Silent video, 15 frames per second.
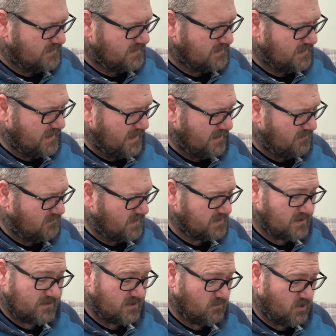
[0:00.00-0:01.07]
Now, I
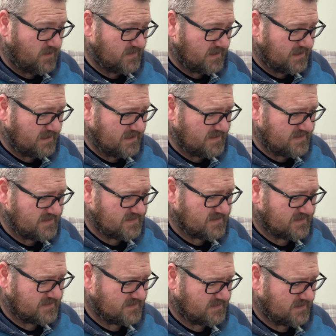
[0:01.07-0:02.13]
don't know why that is.
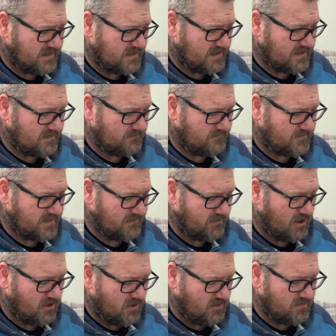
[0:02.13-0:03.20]
There
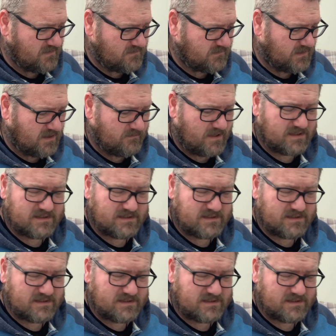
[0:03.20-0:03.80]
are other throwback